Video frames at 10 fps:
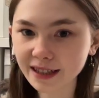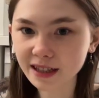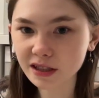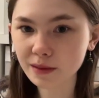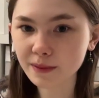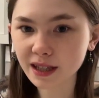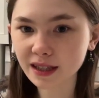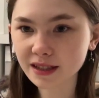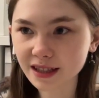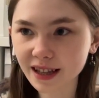texted me
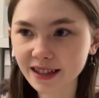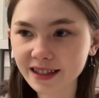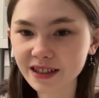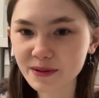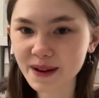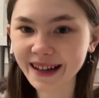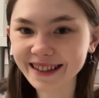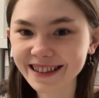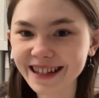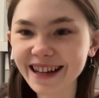and said your
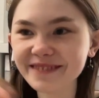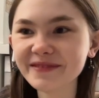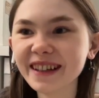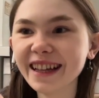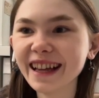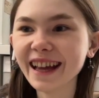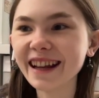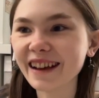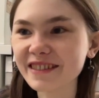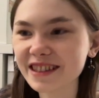package came,
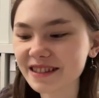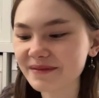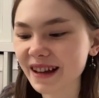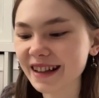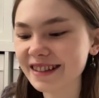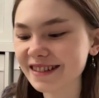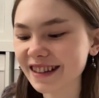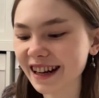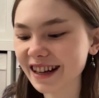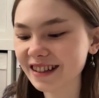and I was so mad. So
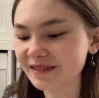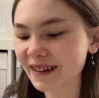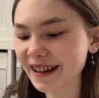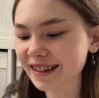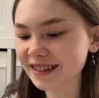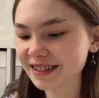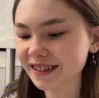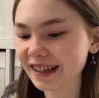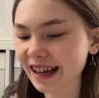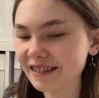then I had to wait until
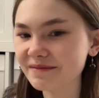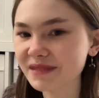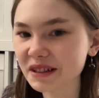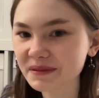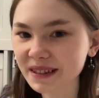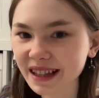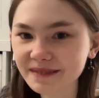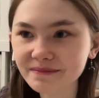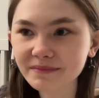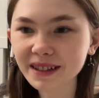I got home to open
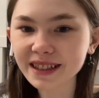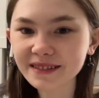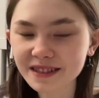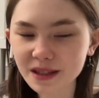them, but it was